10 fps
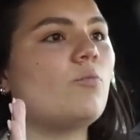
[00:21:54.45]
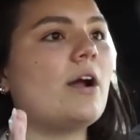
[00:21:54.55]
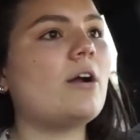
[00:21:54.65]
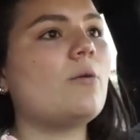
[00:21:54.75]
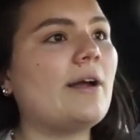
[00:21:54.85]

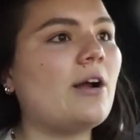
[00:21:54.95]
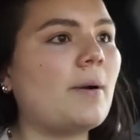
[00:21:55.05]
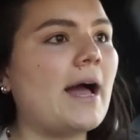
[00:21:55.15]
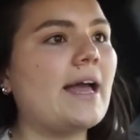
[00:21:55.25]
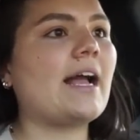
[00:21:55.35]
where we are
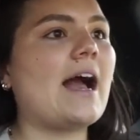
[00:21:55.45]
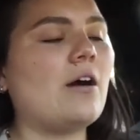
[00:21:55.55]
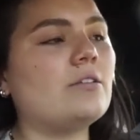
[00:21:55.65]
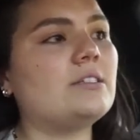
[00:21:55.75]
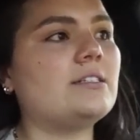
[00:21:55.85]
buying a
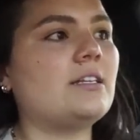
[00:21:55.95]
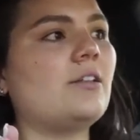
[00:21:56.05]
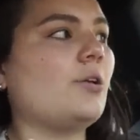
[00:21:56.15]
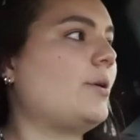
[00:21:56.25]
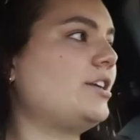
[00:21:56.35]
house is in
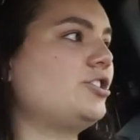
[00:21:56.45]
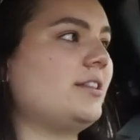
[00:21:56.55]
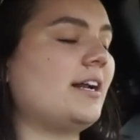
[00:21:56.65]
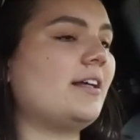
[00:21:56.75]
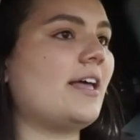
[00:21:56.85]
a
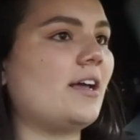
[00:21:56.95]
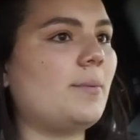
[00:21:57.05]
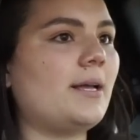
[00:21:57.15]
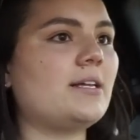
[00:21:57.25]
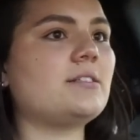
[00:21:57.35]
location that I like
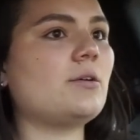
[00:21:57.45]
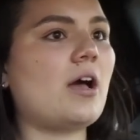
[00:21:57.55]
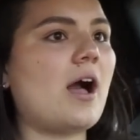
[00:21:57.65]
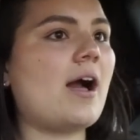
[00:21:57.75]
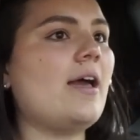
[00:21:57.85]
because
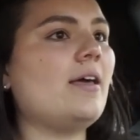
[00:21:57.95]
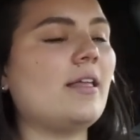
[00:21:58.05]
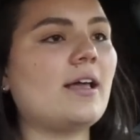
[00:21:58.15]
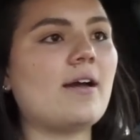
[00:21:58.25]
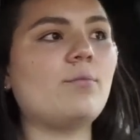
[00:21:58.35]
I
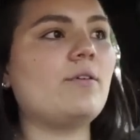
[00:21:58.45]
like have,